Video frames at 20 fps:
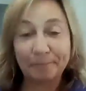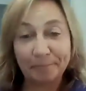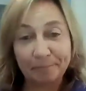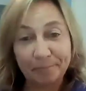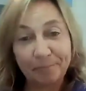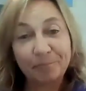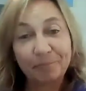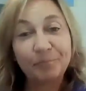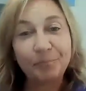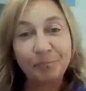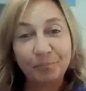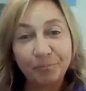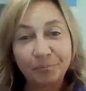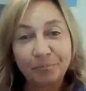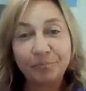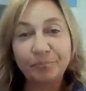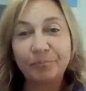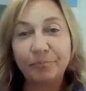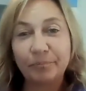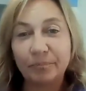you can
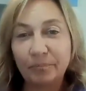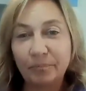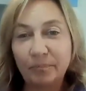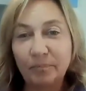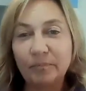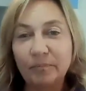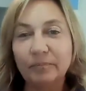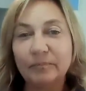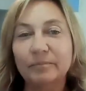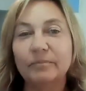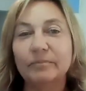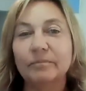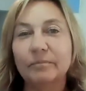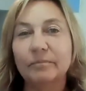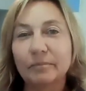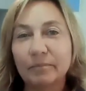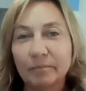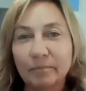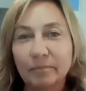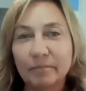wash your fruits and
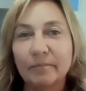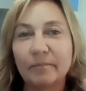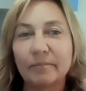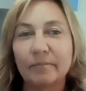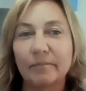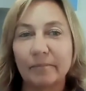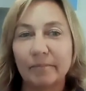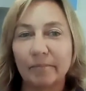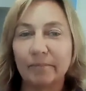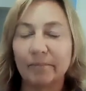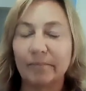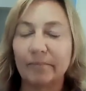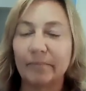vegetables